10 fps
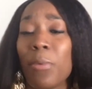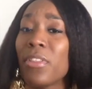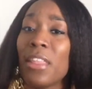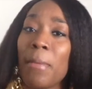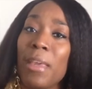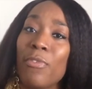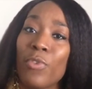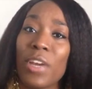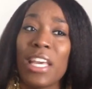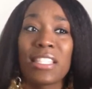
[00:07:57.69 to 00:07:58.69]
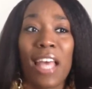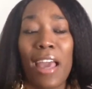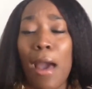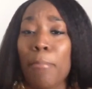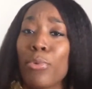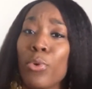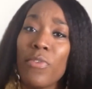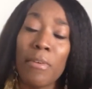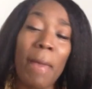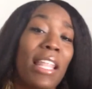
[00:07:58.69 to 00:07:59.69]
whether that be friends, like I'm
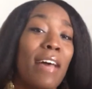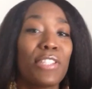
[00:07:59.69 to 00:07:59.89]
proving my love